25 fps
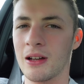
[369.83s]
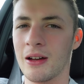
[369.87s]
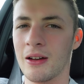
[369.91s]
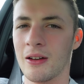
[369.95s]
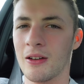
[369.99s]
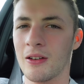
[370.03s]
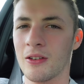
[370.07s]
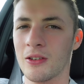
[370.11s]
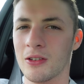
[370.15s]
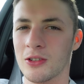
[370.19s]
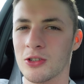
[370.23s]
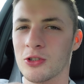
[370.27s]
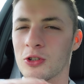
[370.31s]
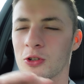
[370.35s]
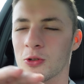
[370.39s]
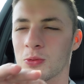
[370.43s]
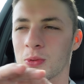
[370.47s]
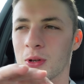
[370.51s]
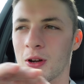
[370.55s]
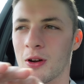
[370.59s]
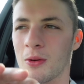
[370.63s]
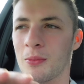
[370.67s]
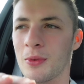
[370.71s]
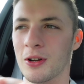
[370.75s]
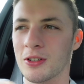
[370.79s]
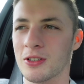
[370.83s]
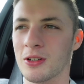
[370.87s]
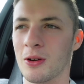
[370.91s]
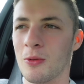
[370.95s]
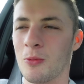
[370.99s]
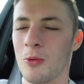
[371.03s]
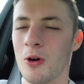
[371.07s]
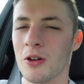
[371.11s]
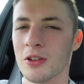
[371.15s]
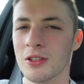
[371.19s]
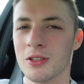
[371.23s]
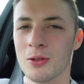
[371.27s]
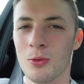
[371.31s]
It shows me how much I
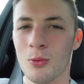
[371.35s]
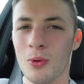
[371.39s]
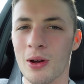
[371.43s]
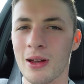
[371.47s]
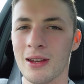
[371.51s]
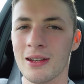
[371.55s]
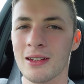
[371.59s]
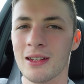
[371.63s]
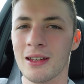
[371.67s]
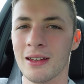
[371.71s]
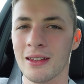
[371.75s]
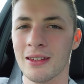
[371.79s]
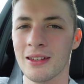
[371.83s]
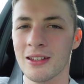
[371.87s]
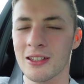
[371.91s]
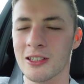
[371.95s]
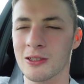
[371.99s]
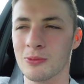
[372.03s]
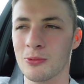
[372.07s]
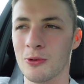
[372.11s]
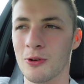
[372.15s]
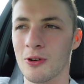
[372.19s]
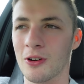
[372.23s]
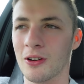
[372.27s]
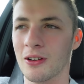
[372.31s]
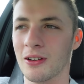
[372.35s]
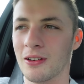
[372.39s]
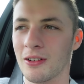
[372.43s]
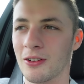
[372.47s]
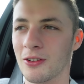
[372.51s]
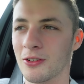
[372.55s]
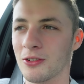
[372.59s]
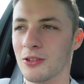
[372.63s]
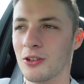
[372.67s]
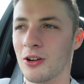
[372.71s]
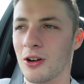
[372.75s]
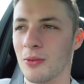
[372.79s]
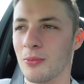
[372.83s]
want to win in this sport
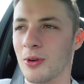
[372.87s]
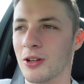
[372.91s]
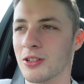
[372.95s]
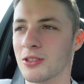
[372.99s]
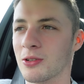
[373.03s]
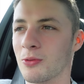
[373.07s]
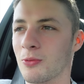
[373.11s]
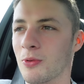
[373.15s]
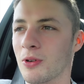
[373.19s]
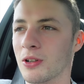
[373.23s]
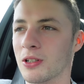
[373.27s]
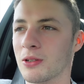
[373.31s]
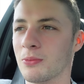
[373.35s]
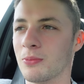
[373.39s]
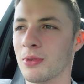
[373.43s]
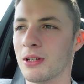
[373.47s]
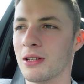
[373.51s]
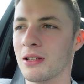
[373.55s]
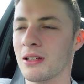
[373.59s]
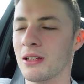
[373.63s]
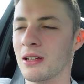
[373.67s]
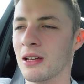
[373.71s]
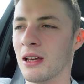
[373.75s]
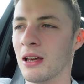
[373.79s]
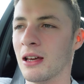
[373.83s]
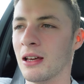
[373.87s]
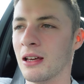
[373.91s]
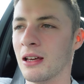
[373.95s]
and how much I want to be